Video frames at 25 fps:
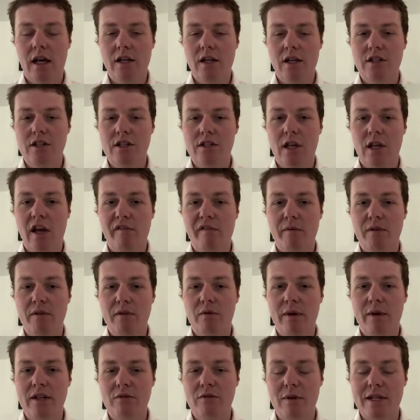She served
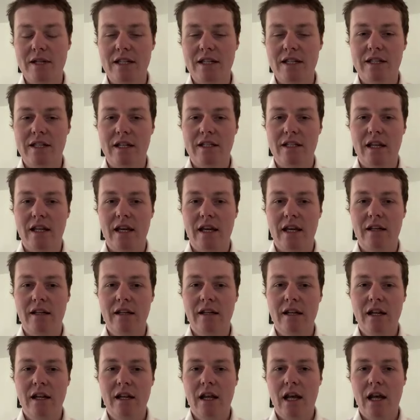between 2016
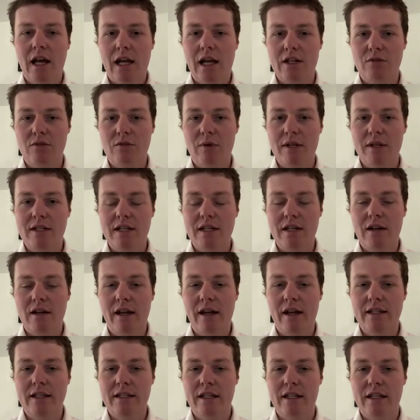and
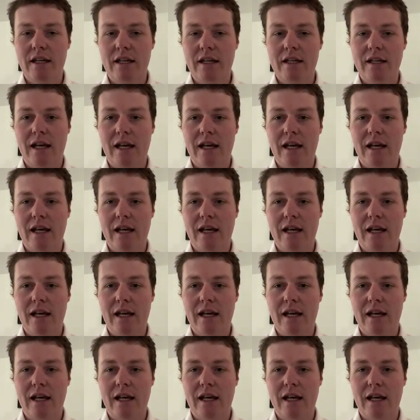2019.